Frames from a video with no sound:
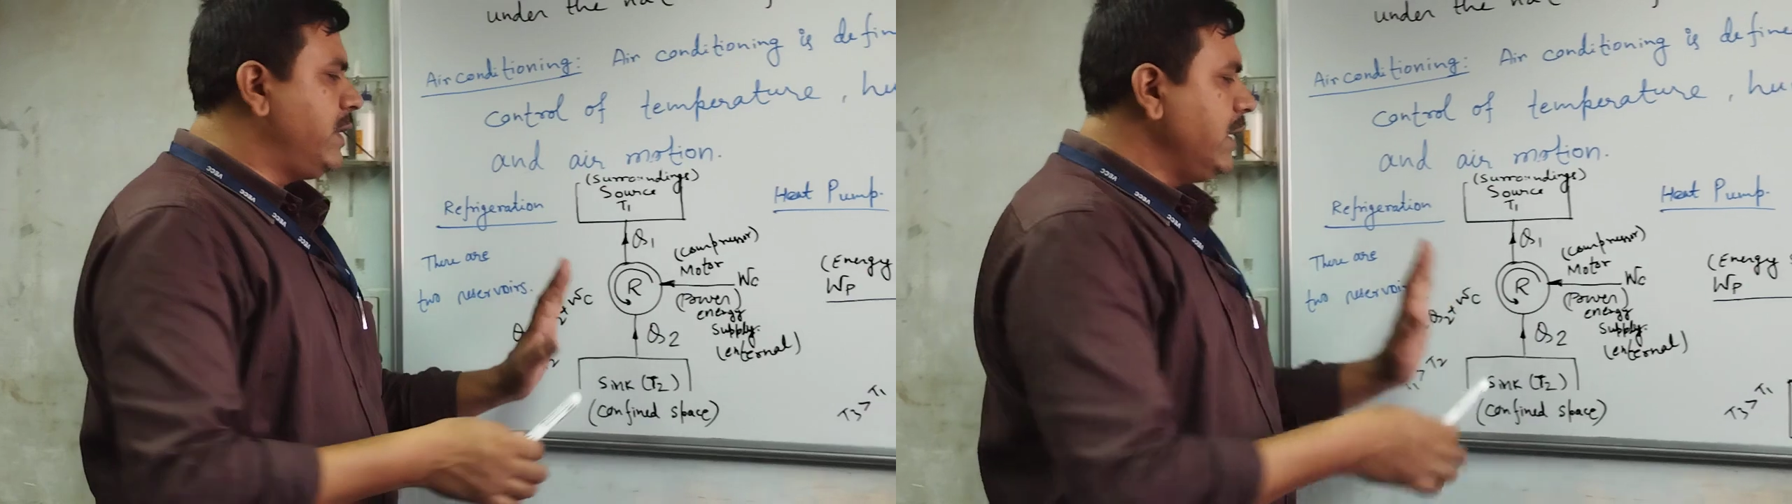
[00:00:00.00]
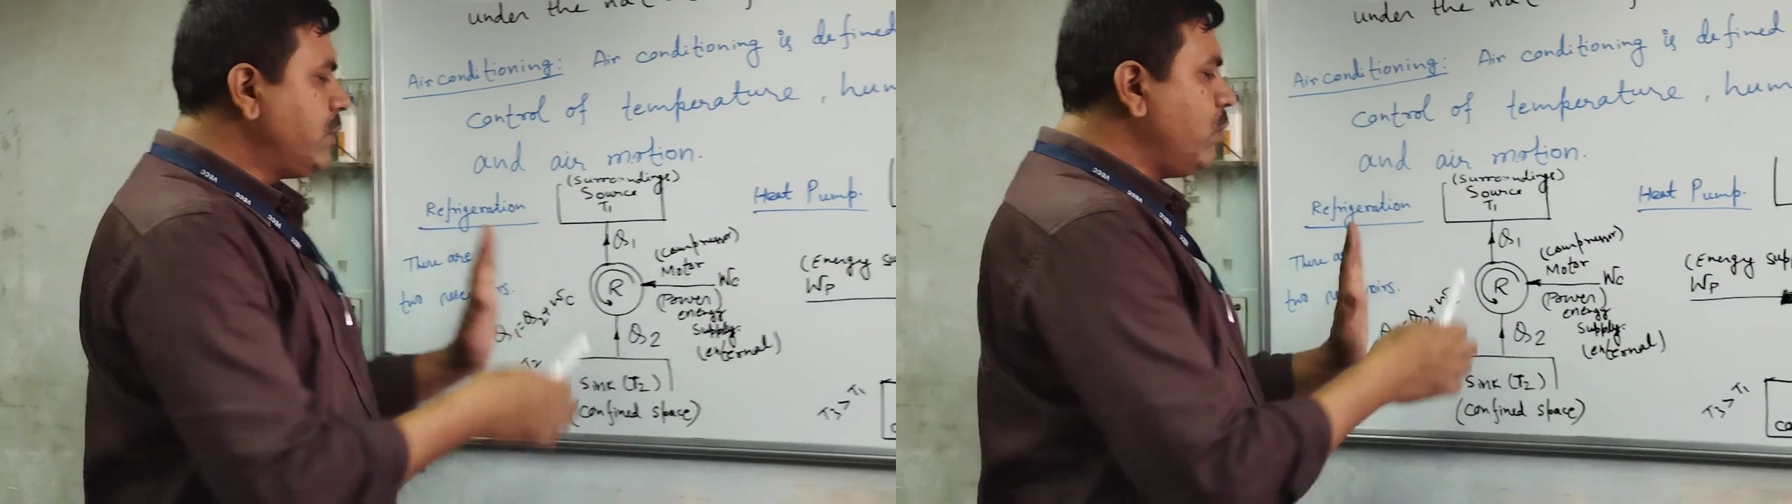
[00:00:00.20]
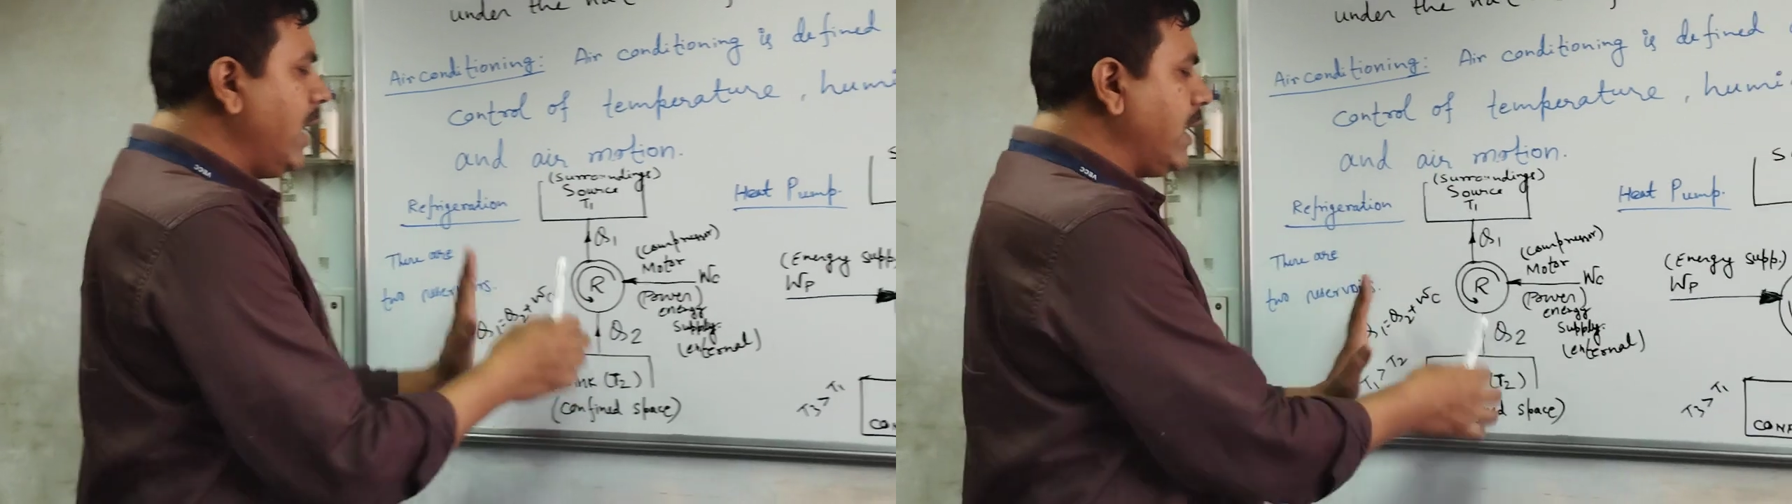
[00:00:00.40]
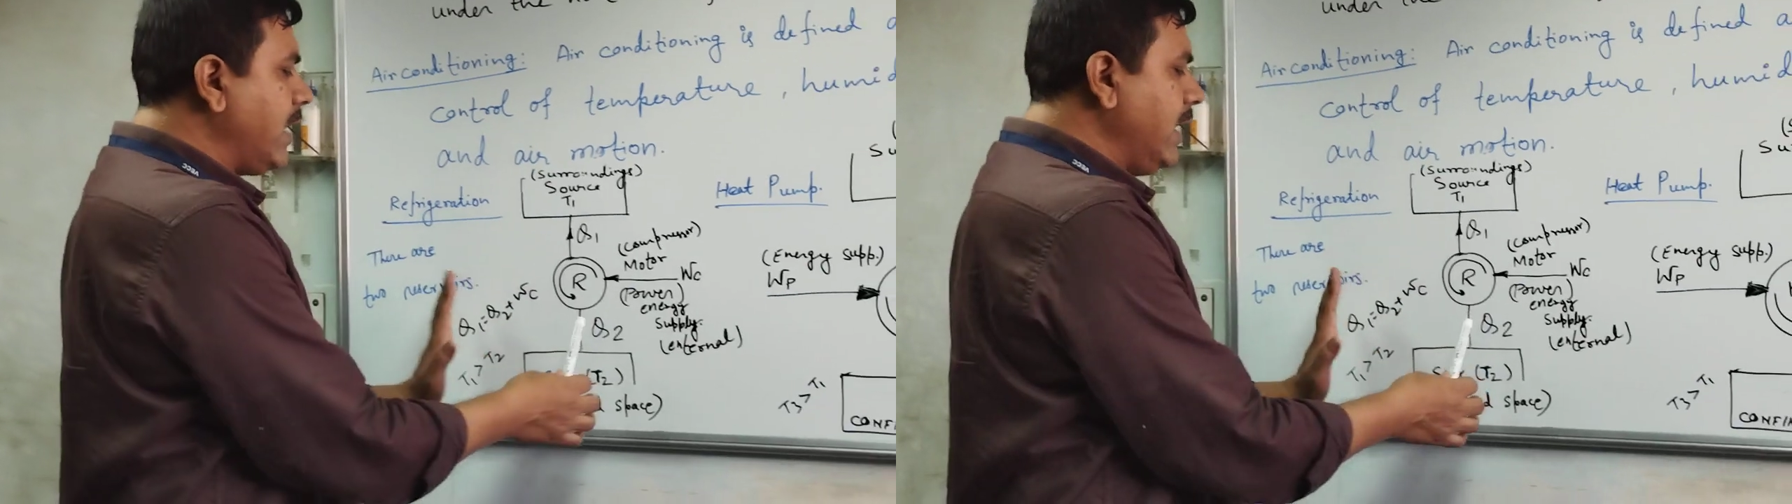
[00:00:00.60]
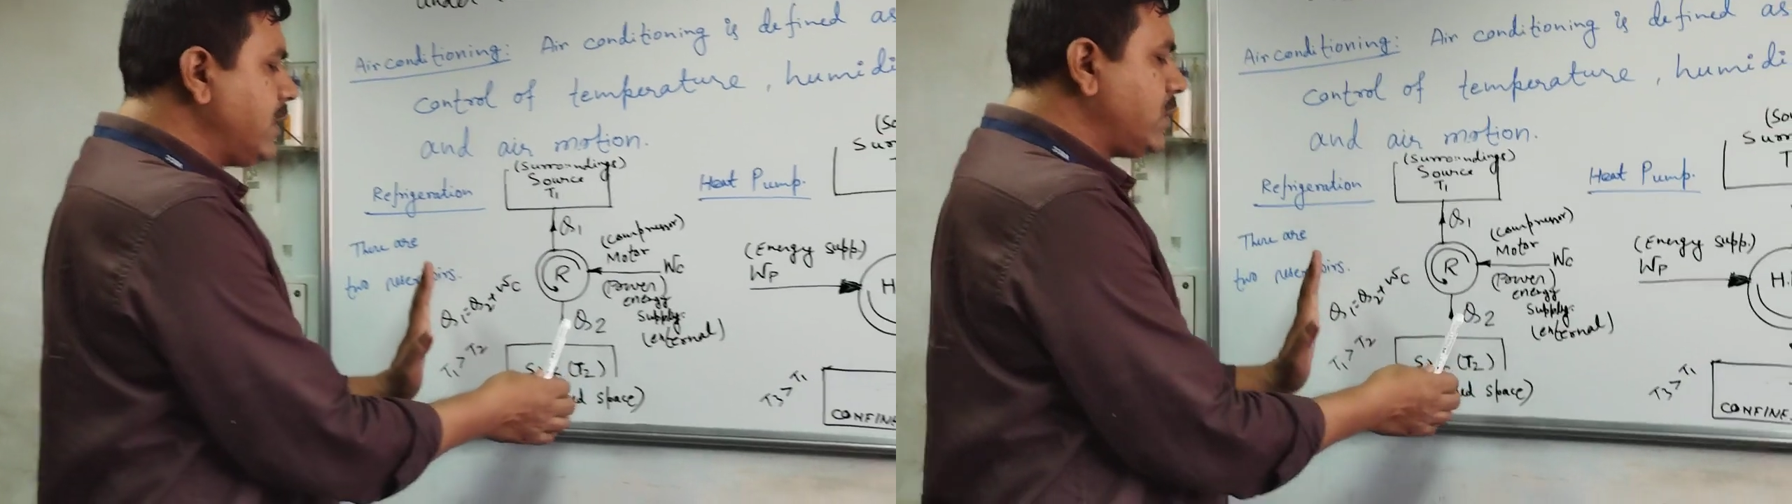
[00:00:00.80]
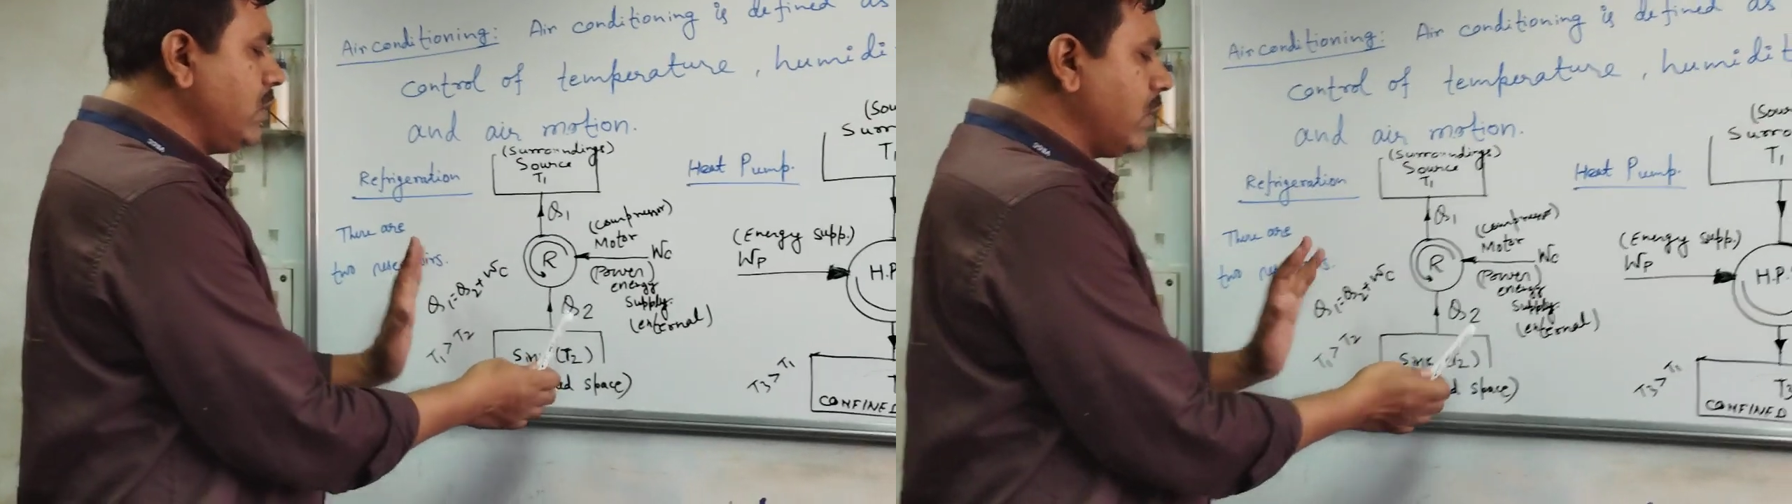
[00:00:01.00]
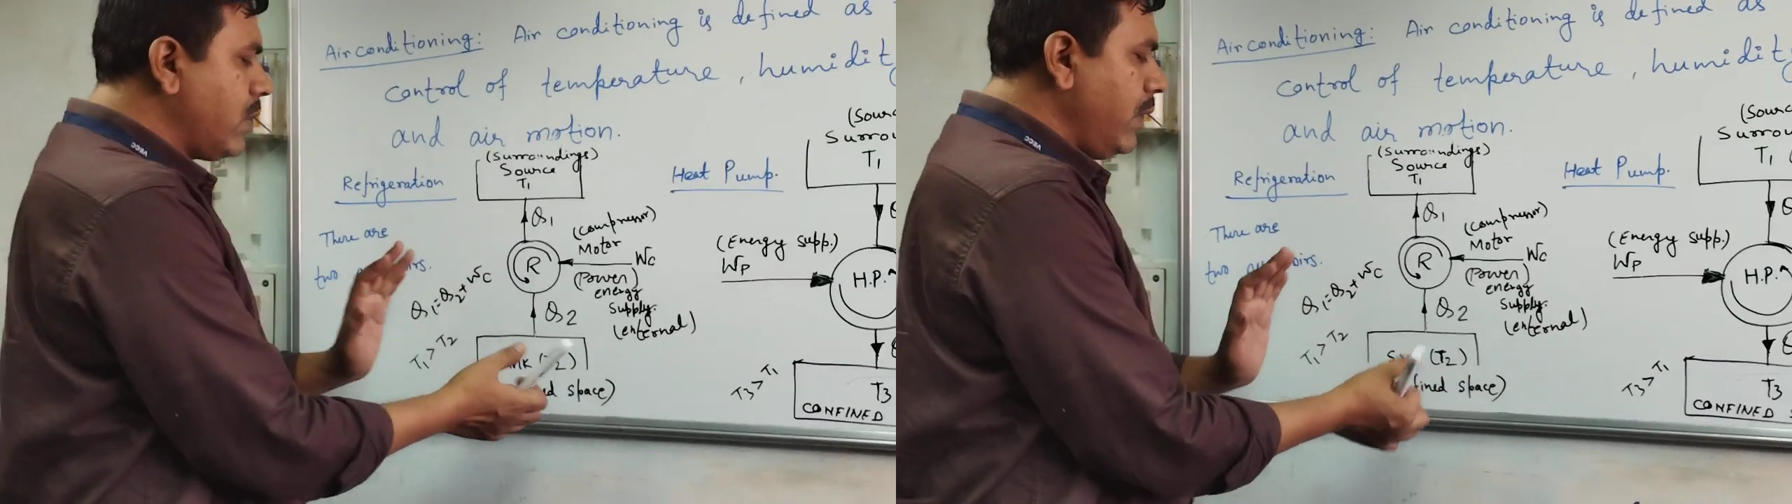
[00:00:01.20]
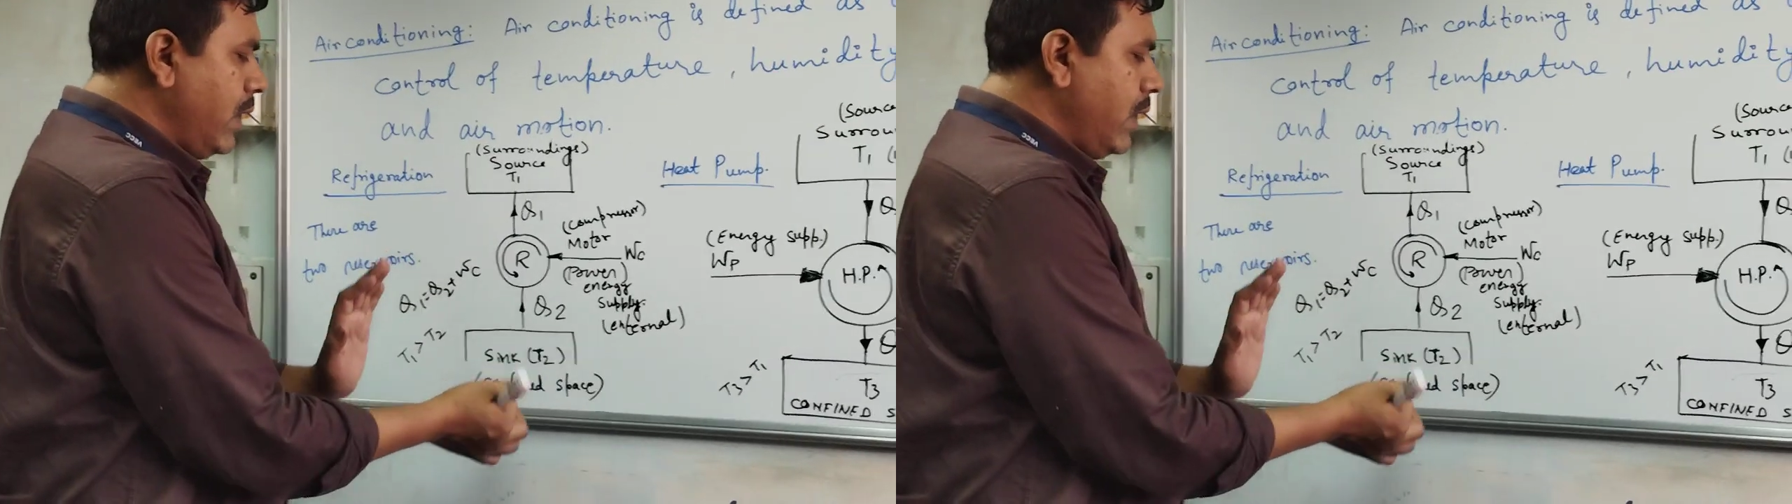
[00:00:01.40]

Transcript: This work is to